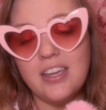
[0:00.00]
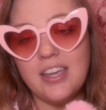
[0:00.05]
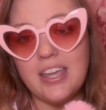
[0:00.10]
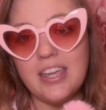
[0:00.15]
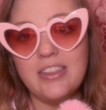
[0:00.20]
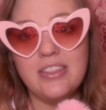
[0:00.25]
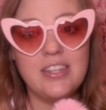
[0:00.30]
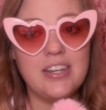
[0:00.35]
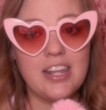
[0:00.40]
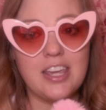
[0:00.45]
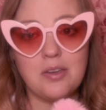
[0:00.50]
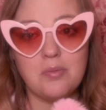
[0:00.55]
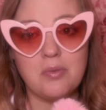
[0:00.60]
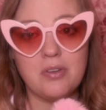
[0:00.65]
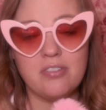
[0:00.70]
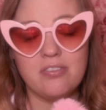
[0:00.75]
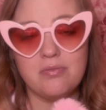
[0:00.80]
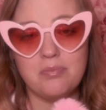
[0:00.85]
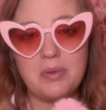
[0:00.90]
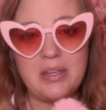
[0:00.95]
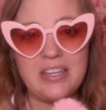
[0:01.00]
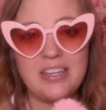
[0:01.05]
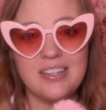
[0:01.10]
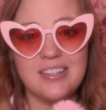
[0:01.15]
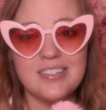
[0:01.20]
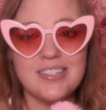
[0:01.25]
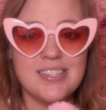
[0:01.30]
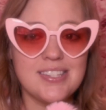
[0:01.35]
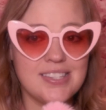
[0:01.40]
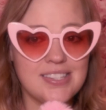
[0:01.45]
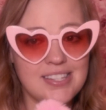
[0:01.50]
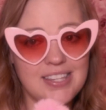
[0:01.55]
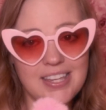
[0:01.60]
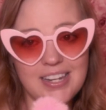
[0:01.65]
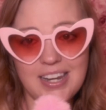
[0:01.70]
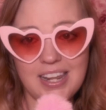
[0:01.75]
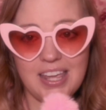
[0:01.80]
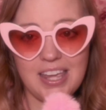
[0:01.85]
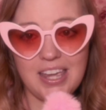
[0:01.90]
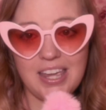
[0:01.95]
in the name of being
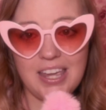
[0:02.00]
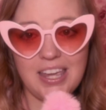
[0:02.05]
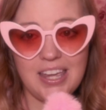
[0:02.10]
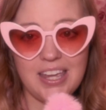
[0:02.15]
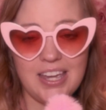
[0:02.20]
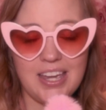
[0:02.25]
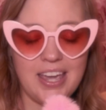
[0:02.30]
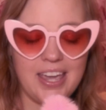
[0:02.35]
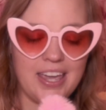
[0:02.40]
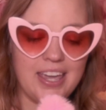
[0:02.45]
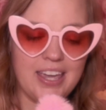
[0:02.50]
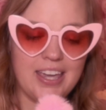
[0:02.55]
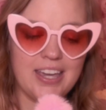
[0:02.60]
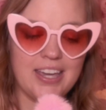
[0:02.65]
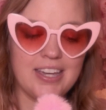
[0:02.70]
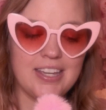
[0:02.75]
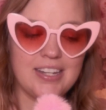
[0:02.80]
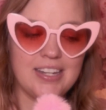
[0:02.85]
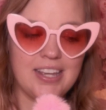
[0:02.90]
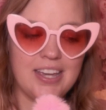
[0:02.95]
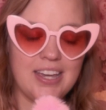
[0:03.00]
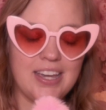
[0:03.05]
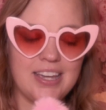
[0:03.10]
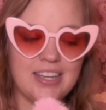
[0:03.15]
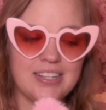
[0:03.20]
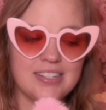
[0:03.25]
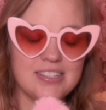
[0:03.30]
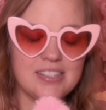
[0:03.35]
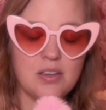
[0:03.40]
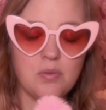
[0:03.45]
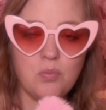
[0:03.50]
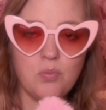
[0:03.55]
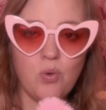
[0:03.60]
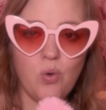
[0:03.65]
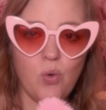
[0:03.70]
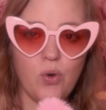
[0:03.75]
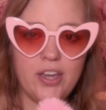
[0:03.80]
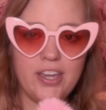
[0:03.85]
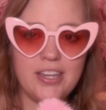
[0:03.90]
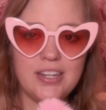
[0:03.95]
skinny. And at some
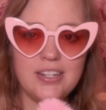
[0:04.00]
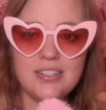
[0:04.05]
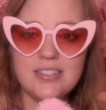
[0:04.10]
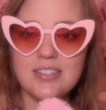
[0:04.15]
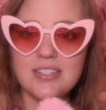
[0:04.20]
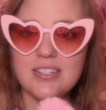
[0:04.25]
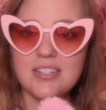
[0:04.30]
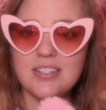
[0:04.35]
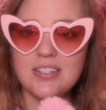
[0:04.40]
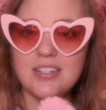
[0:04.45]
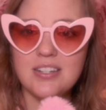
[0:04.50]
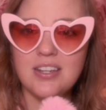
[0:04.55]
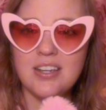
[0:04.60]
point,